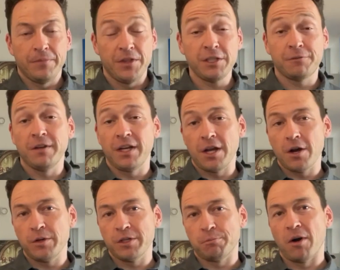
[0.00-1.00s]
This
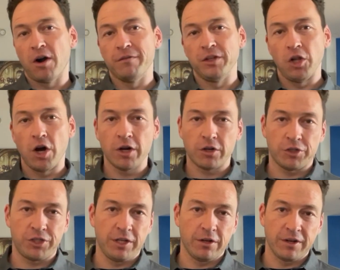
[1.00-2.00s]
video is part of a longer
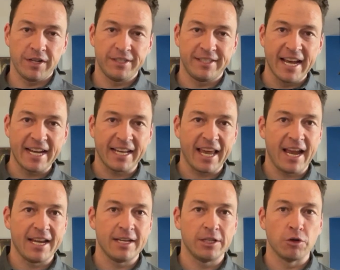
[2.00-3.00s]
series
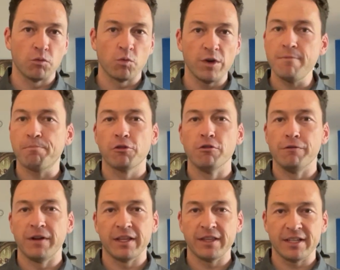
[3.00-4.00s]
dedicated to
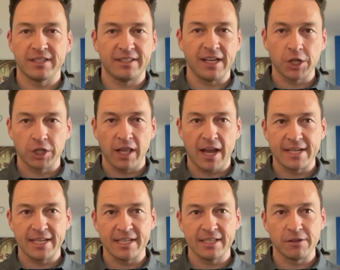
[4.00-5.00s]
reproving the essential
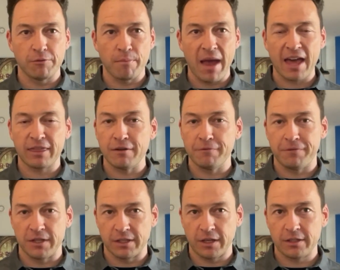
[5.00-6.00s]
ideas of math and
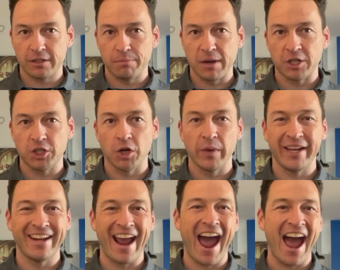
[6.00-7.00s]
physics by showing
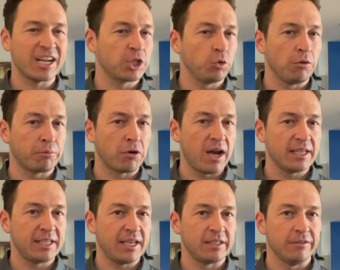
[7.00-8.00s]
an actual
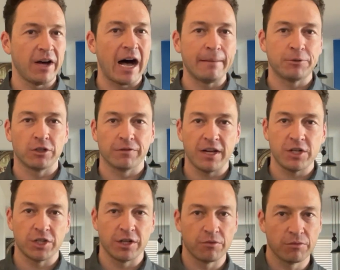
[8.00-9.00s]
process of
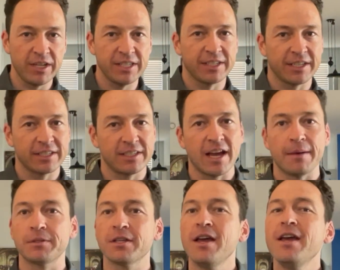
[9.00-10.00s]
observation and reasoning
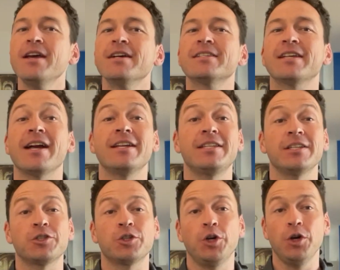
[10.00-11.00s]
steps
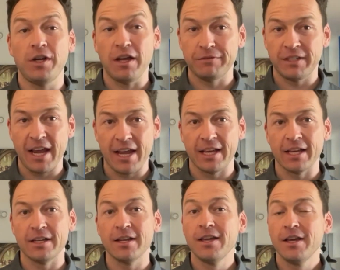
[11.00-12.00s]
scientists could have
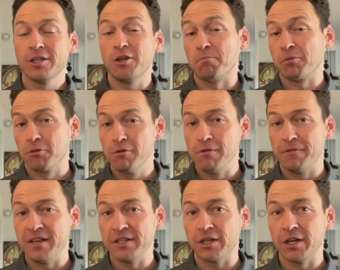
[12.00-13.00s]
taken to prove
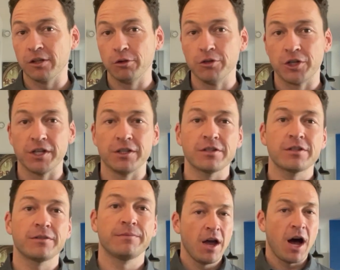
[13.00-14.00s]
these
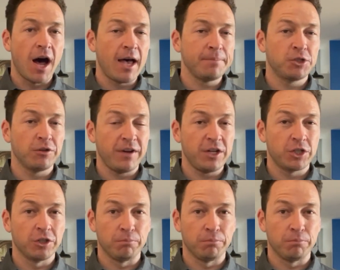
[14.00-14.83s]
conclusions. Observational